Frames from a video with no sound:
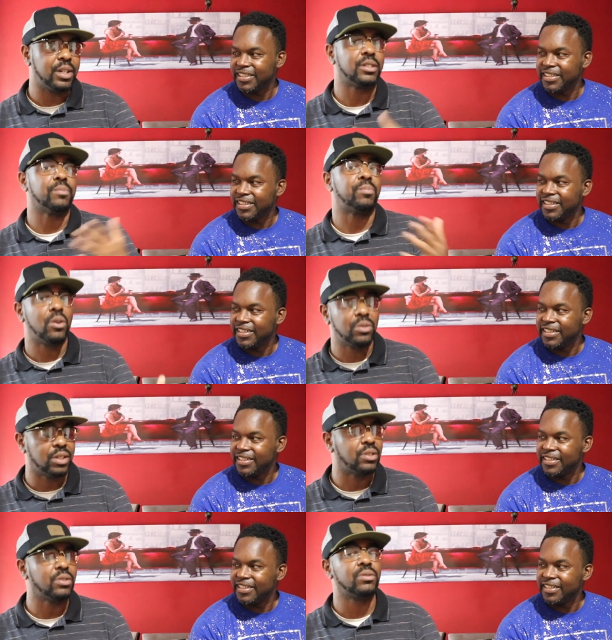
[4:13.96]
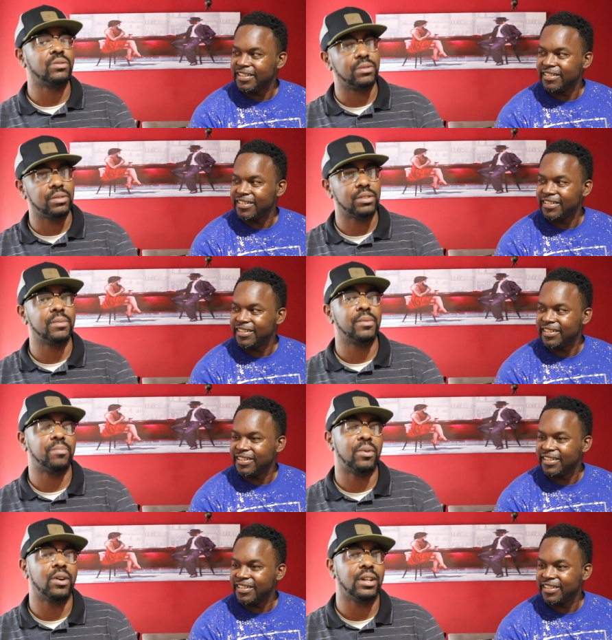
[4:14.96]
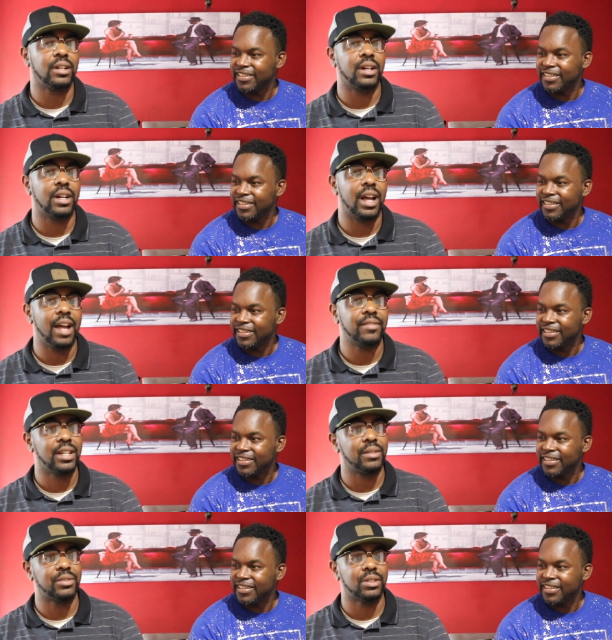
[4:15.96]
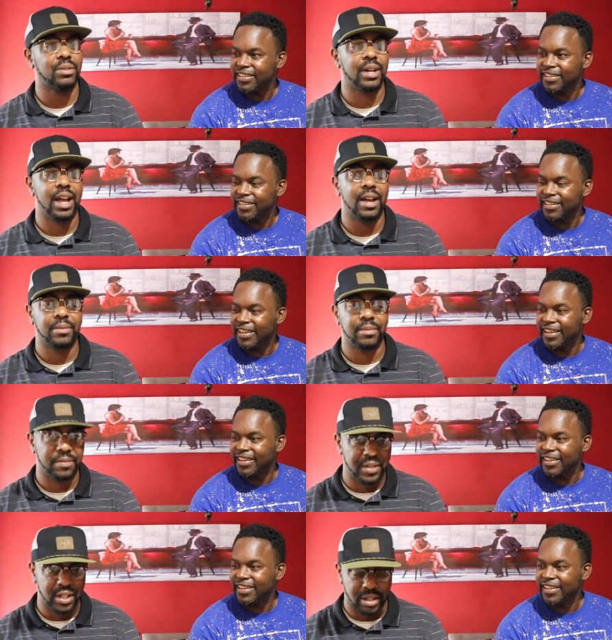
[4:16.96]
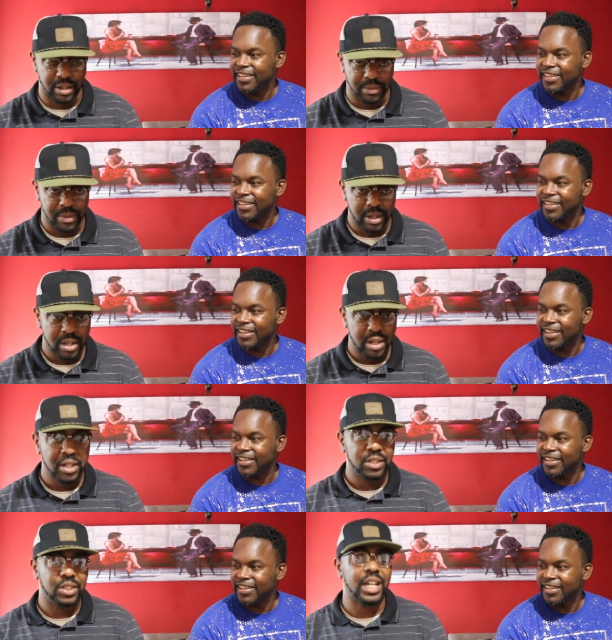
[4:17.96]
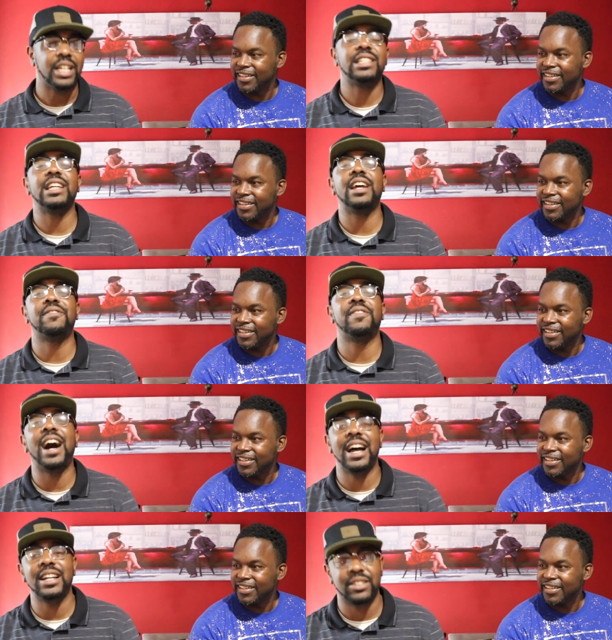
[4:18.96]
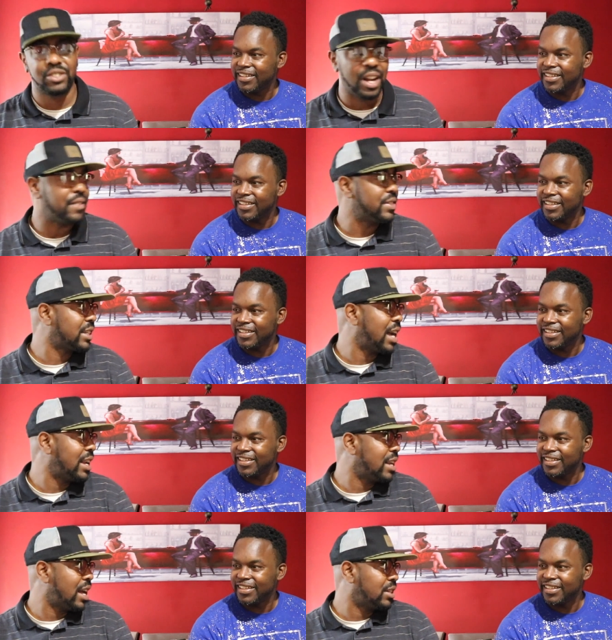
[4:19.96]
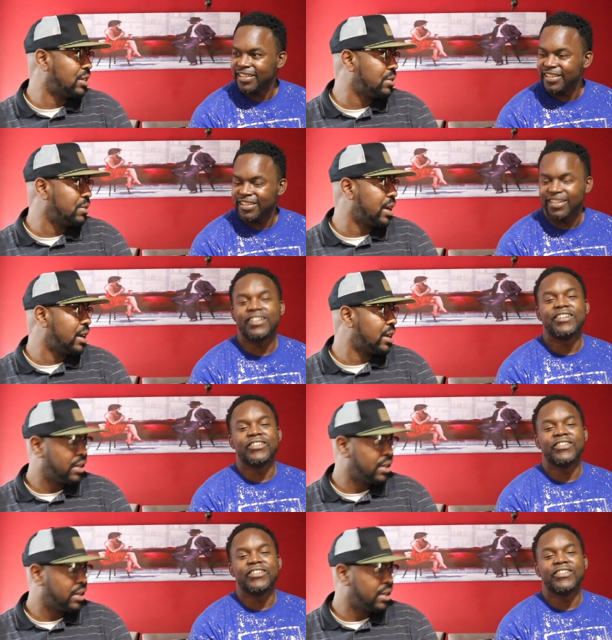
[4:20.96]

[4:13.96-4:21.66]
Speaker 1: supposed to do some of the part of a halftime show with Adam Levine in them. Yeah. Jay-Z advised Travis Scott not to do that. Oh,